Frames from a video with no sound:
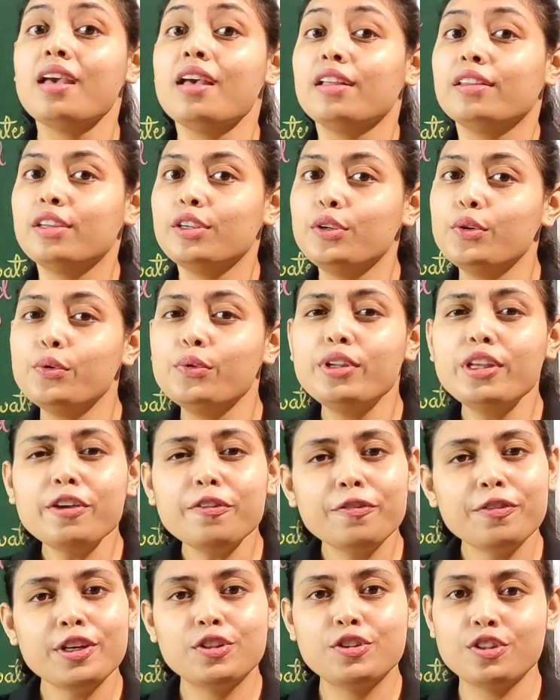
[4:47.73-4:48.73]
The
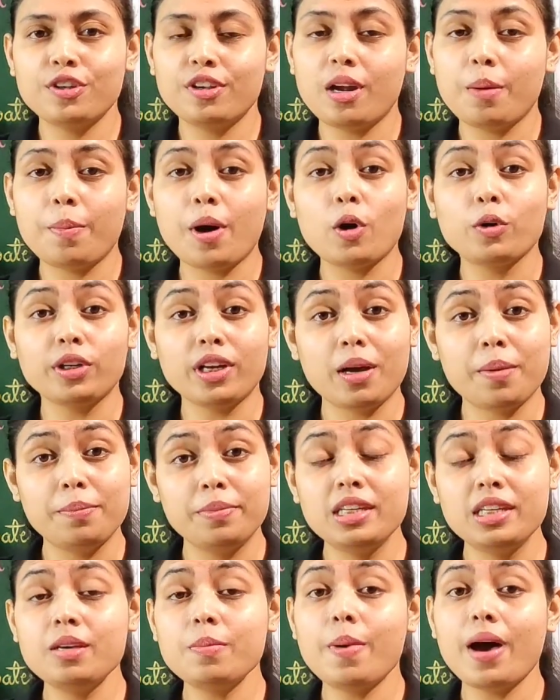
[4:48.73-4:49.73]
unique feature about
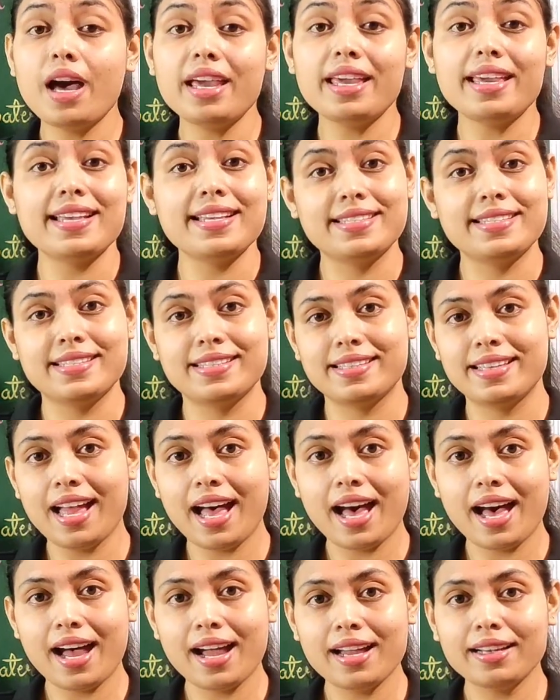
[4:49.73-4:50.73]
amoeba is
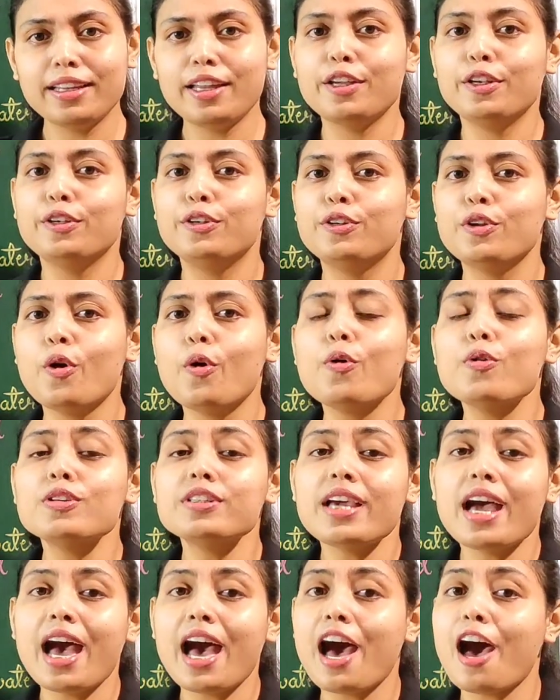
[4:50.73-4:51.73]
that it
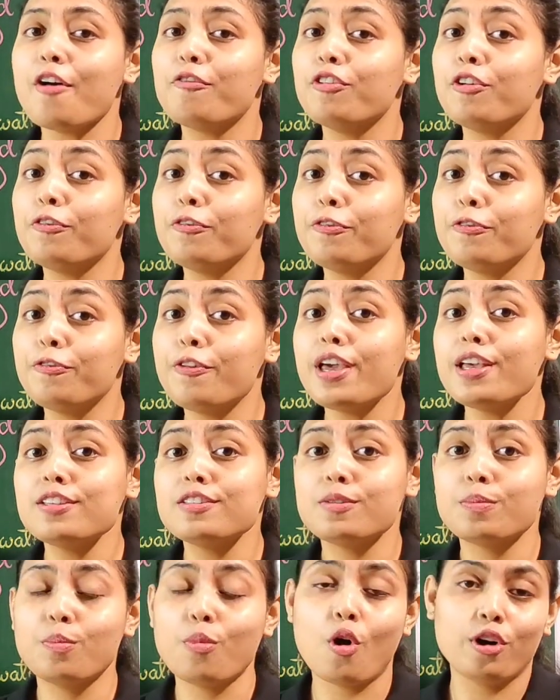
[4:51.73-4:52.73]
don't have a
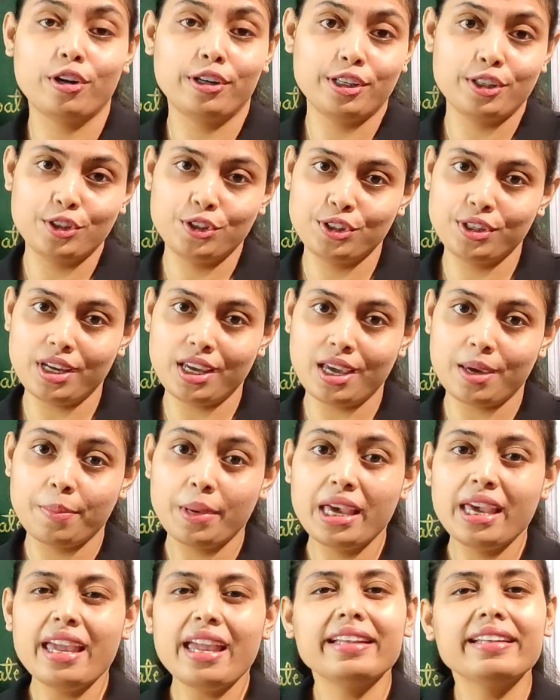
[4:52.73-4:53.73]
fixed body shape.
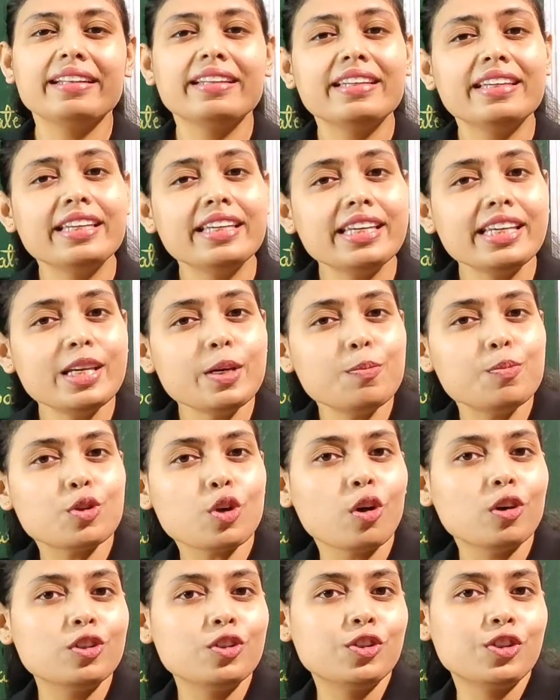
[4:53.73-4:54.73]
It keeps
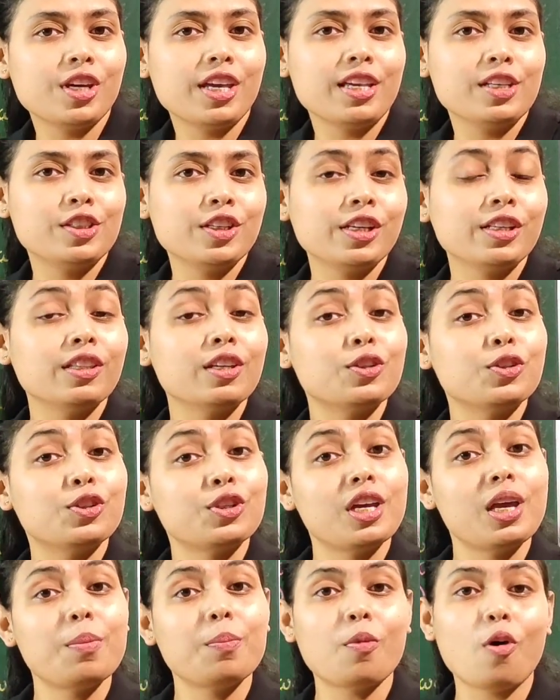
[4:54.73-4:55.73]
on changing the
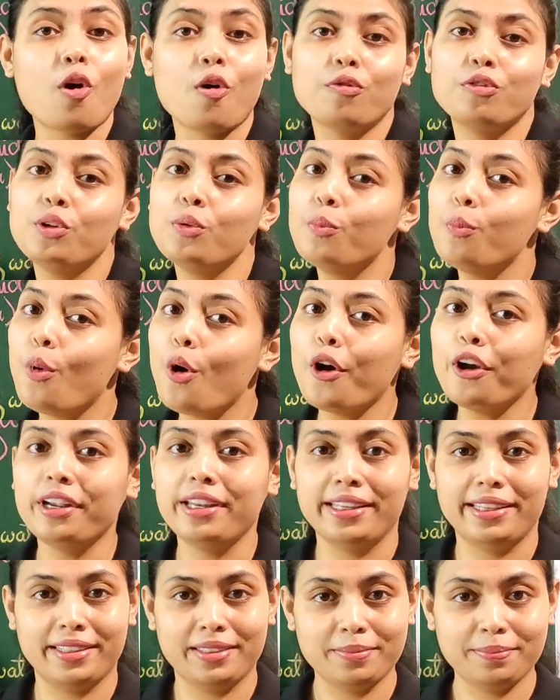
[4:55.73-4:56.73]
shape of the
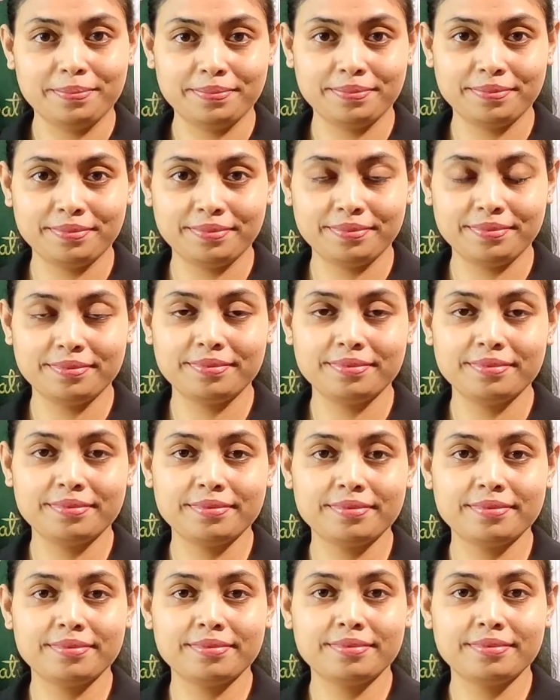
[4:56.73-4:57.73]
body.
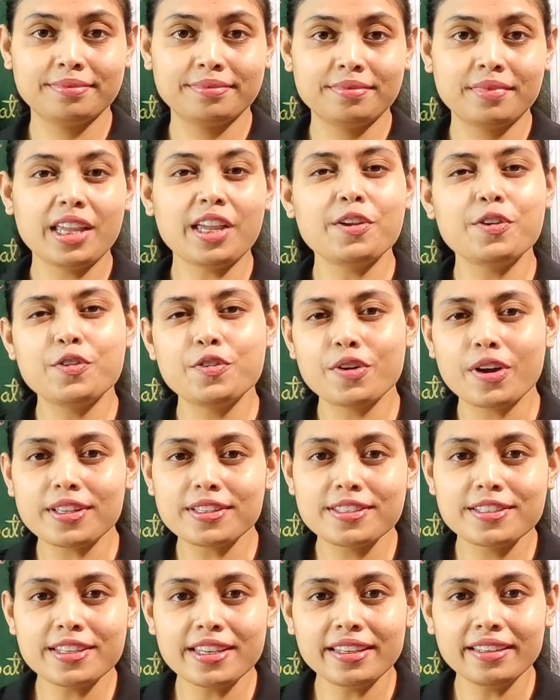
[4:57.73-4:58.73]

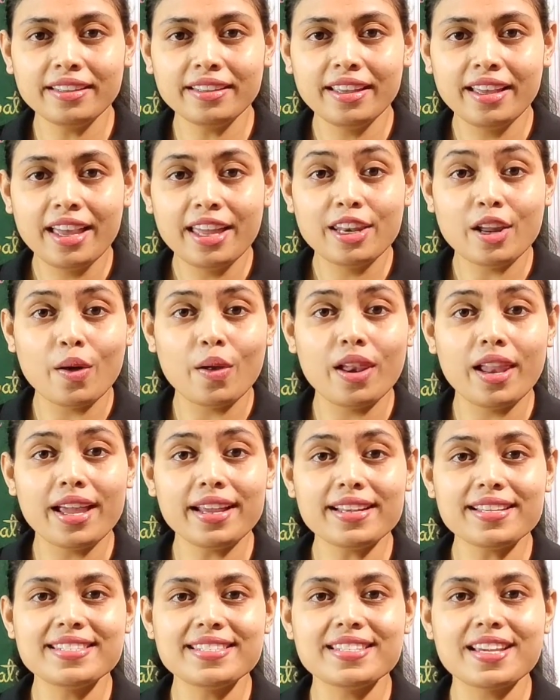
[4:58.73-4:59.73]
Interesting? Now
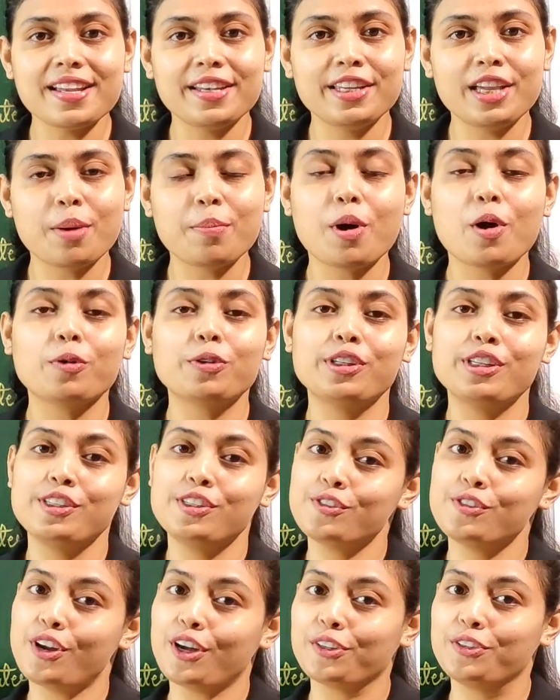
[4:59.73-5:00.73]
let us study about the
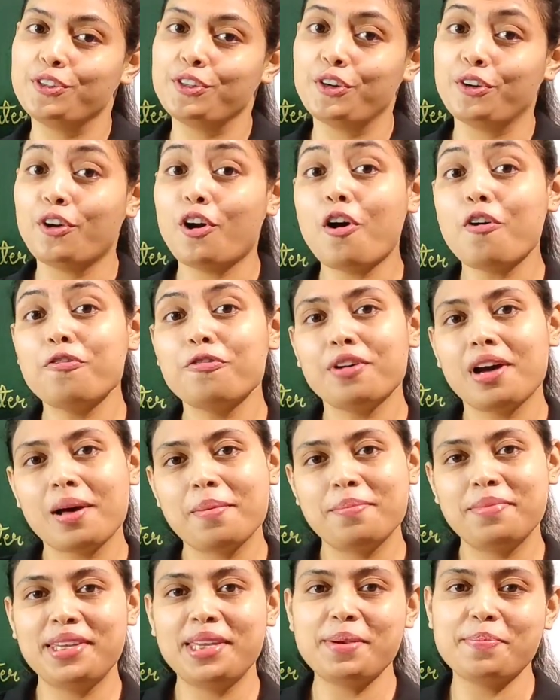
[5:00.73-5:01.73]
structure of
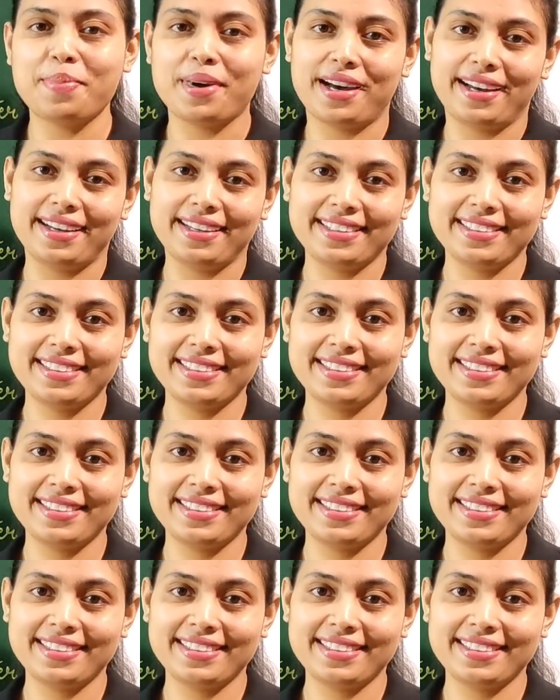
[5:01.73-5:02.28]
amoeba.